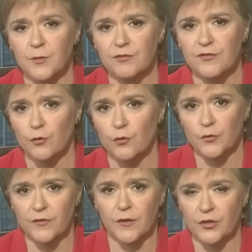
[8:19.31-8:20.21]
to be resolved.
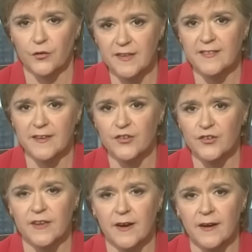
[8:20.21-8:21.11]
So, you know, these are
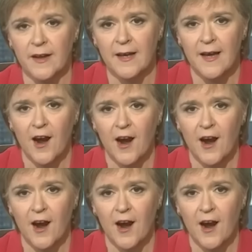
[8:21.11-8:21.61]
issues that are,